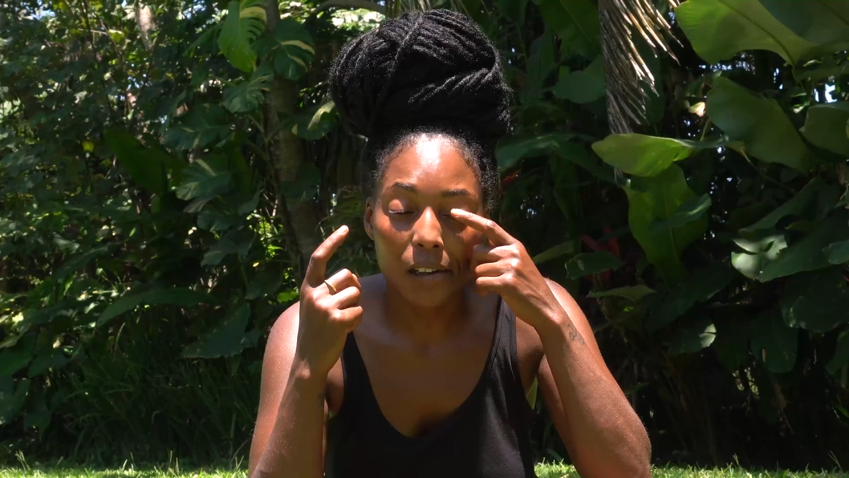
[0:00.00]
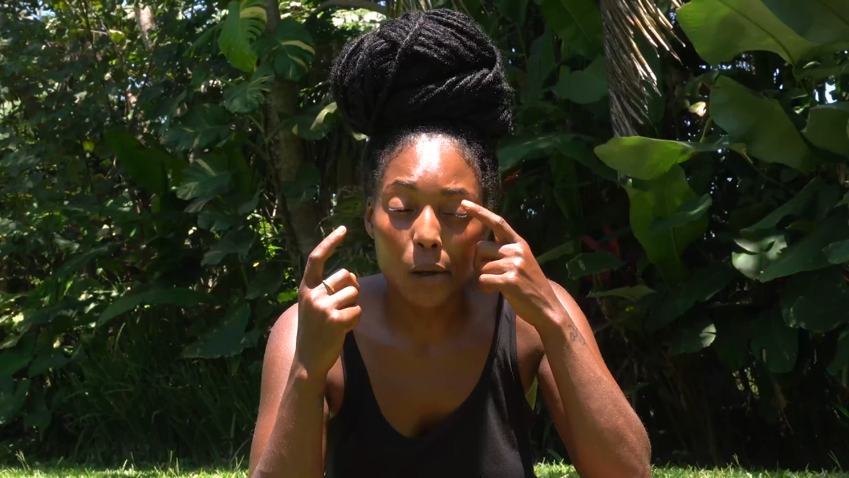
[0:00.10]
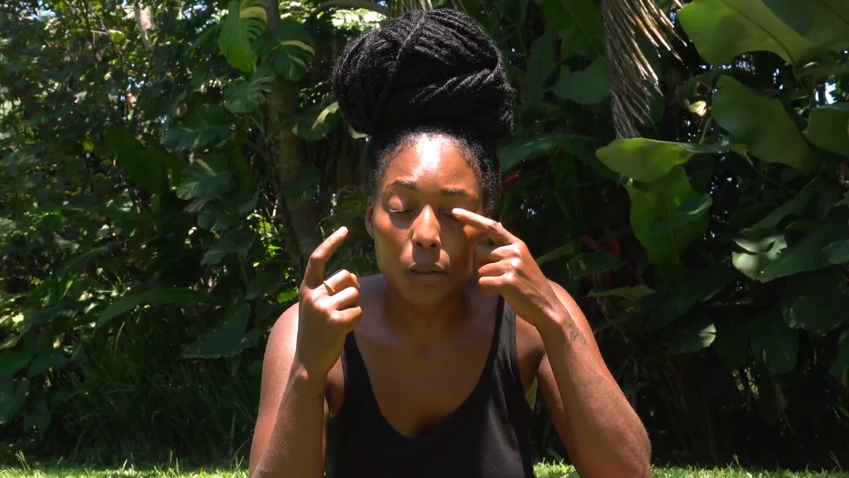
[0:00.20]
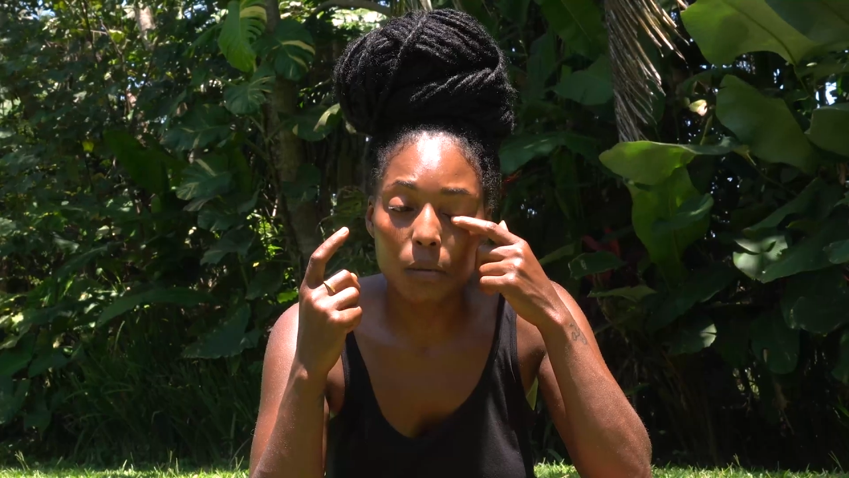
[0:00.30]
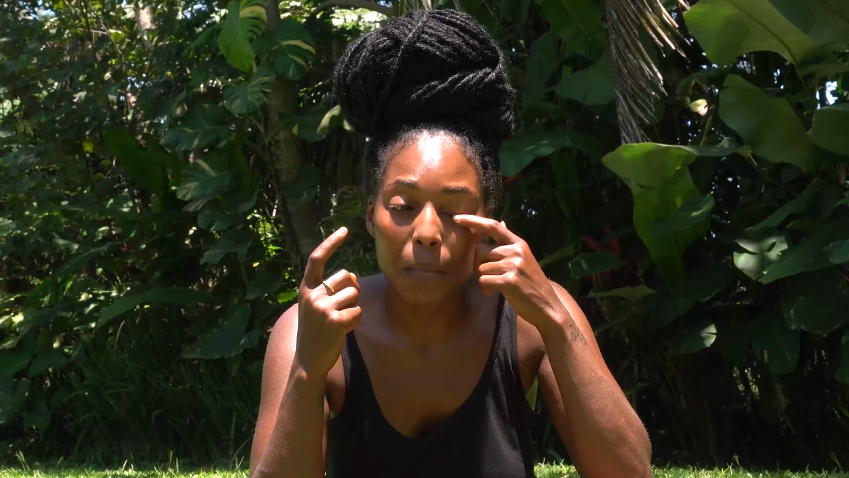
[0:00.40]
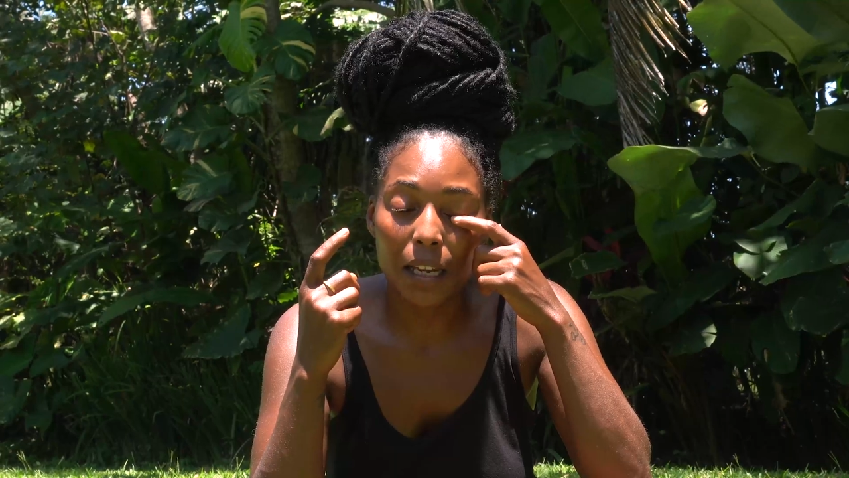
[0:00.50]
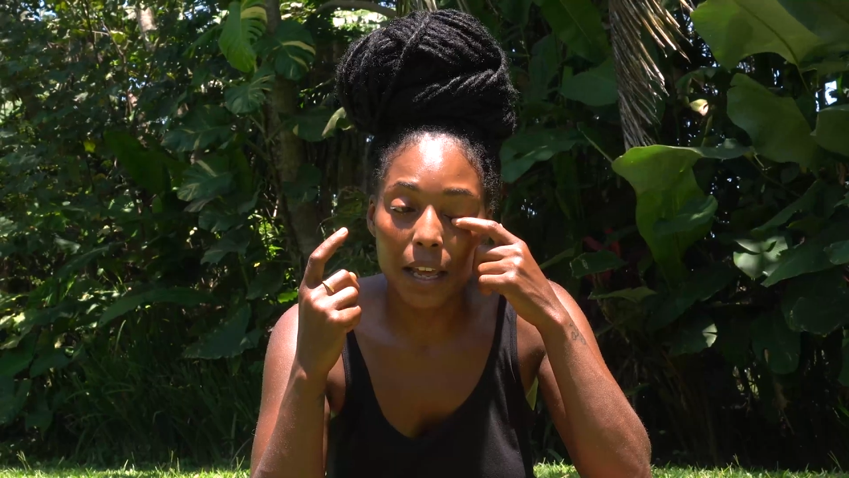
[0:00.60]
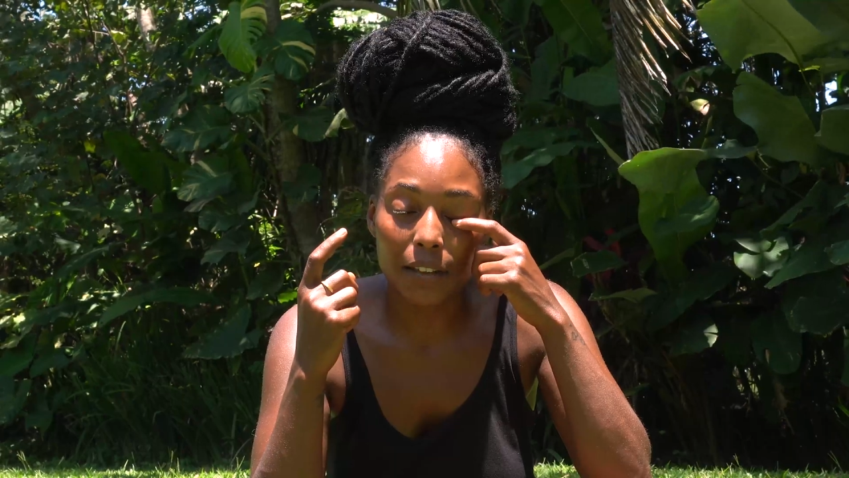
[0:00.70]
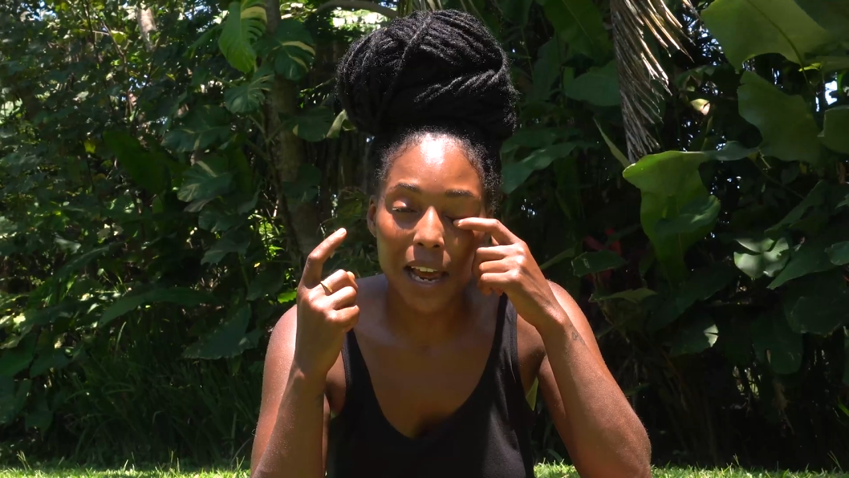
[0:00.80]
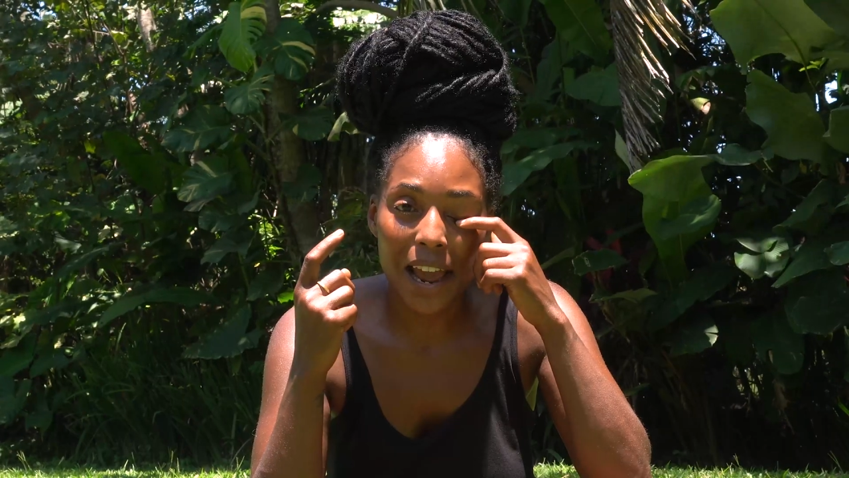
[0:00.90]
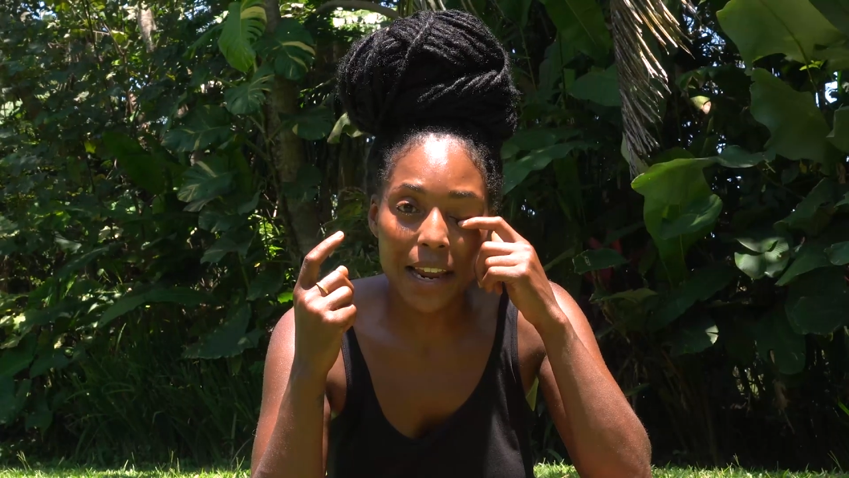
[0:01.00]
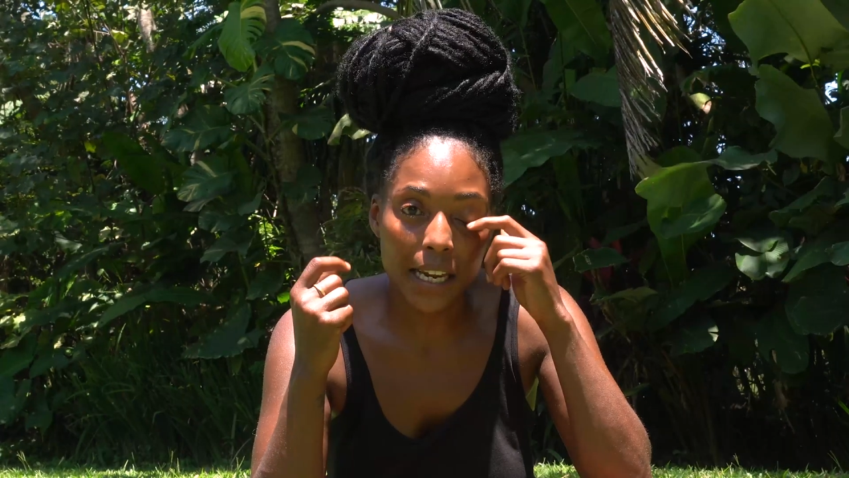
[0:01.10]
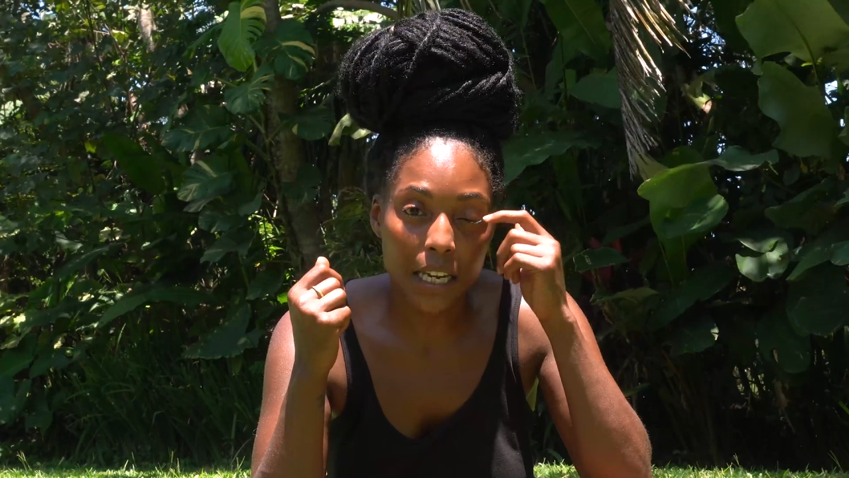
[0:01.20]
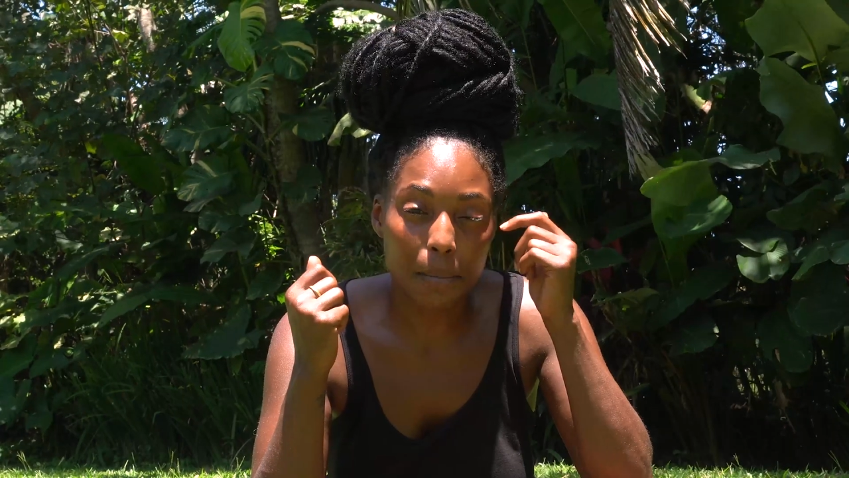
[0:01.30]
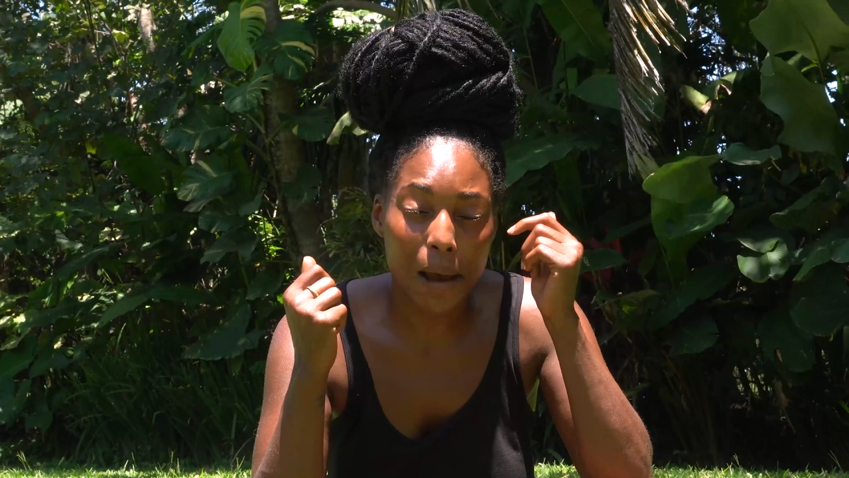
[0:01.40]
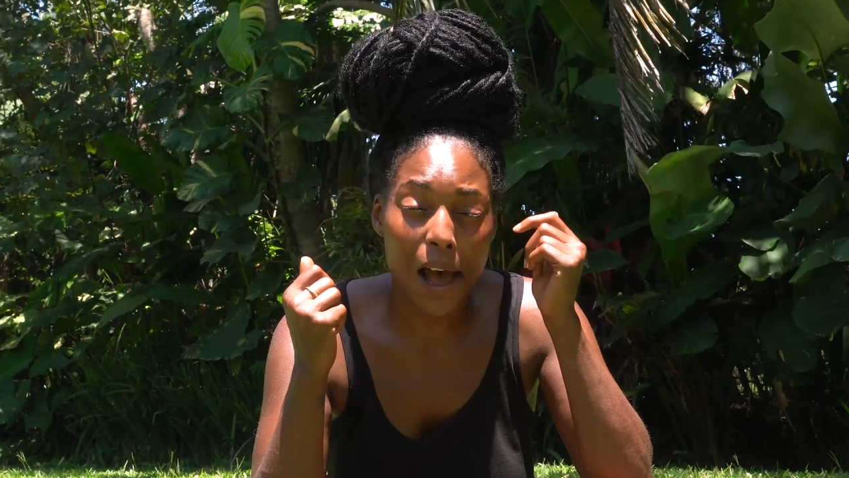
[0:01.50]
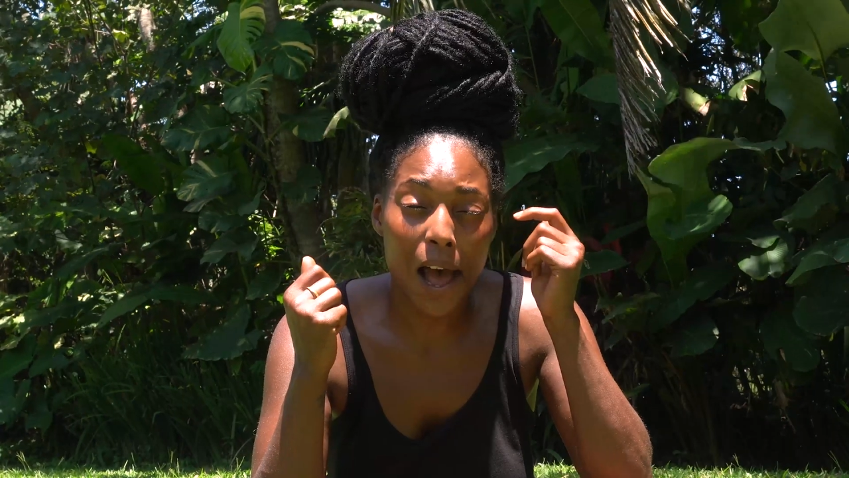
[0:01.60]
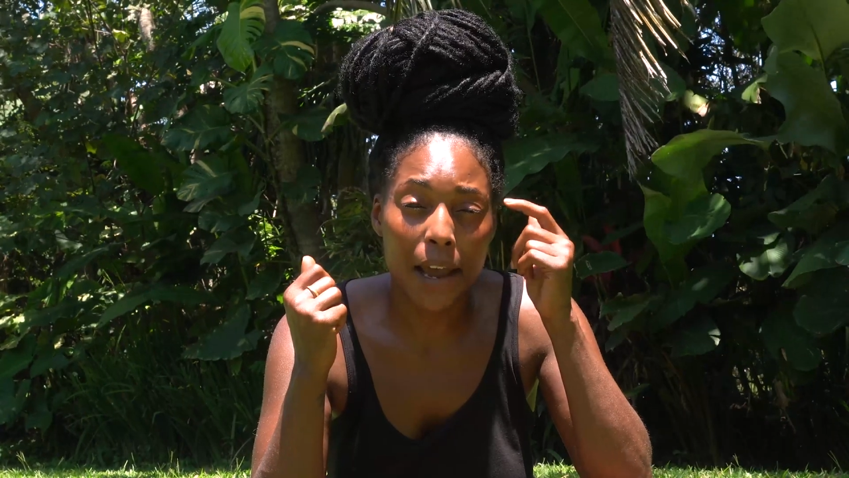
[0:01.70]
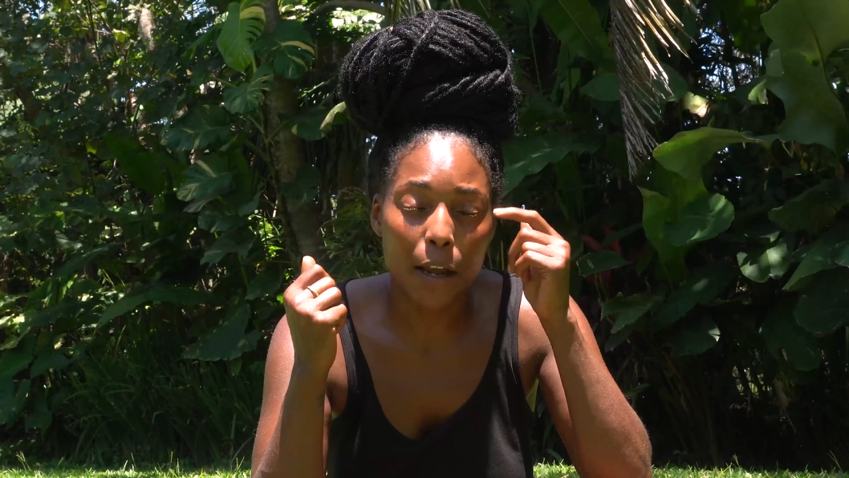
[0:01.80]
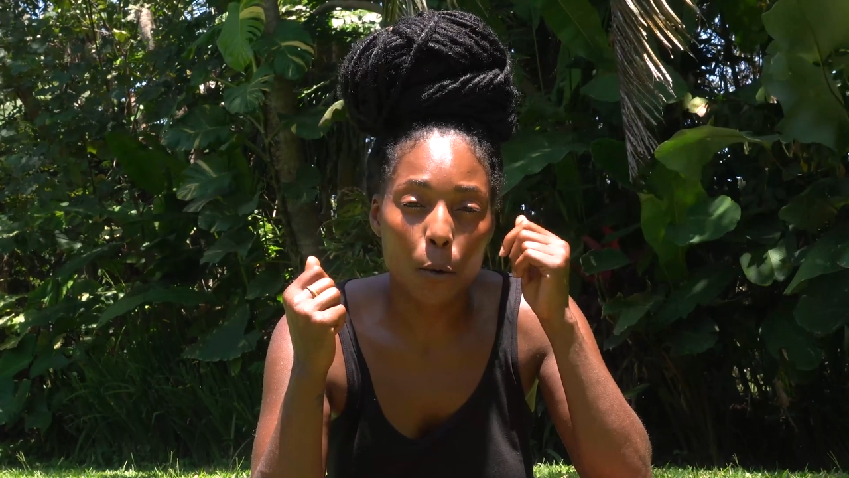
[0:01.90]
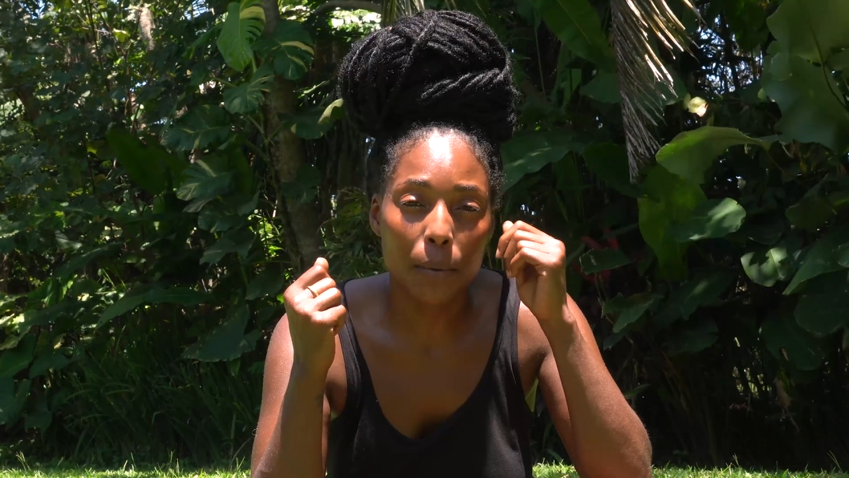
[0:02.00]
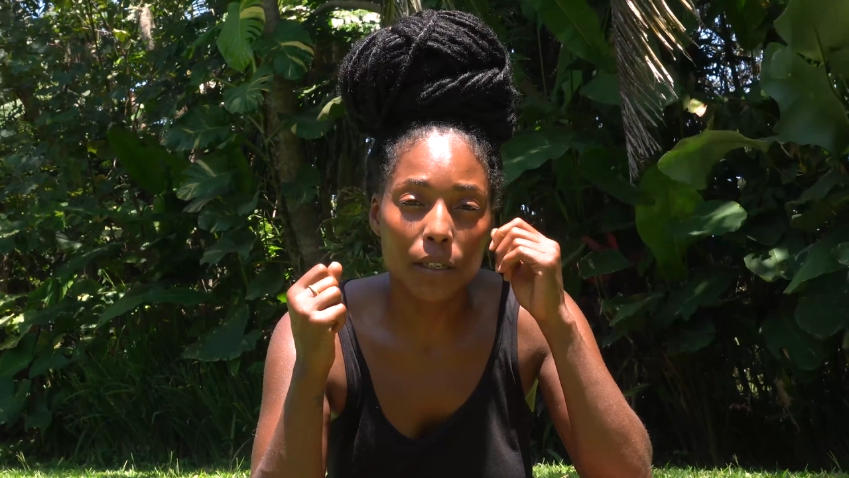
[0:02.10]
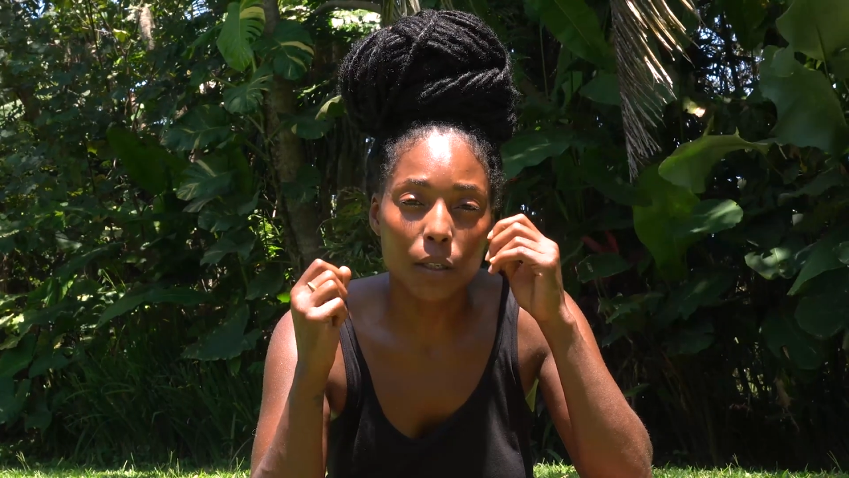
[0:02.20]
close my left eye and keep my eye open,